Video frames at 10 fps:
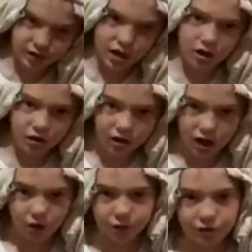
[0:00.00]
no.
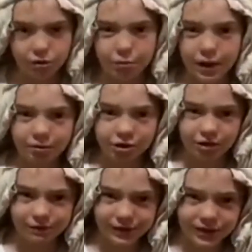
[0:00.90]
I don't think we'll be able to
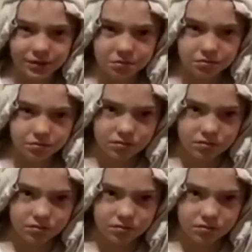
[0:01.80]
convince him.